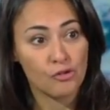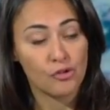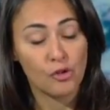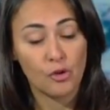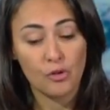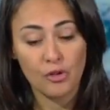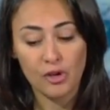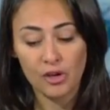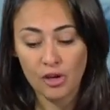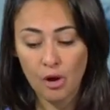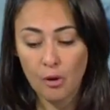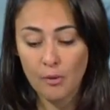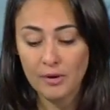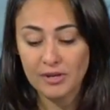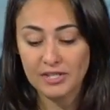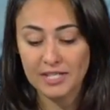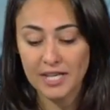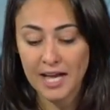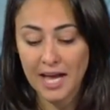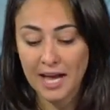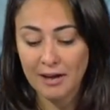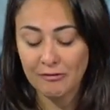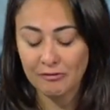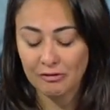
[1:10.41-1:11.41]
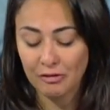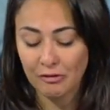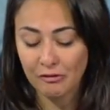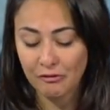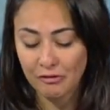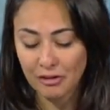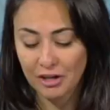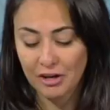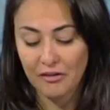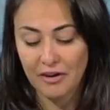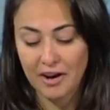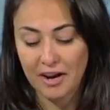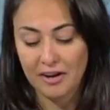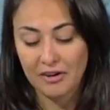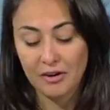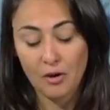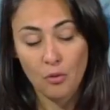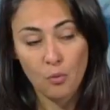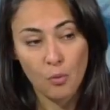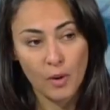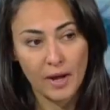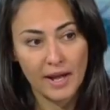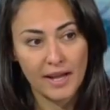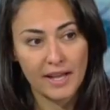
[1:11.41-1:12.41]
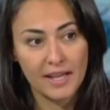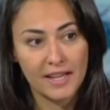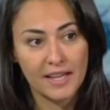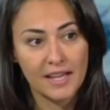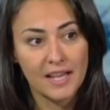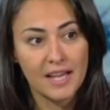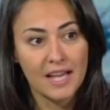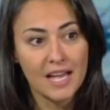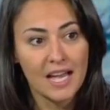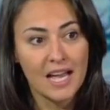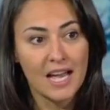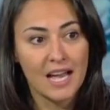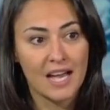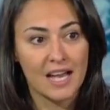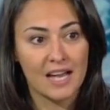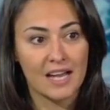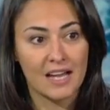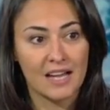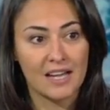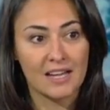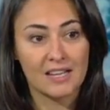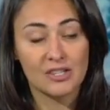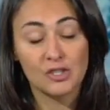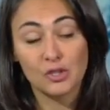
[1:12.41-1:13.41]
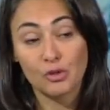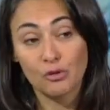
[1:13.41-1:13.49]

So they're going to have to figure out a way uh,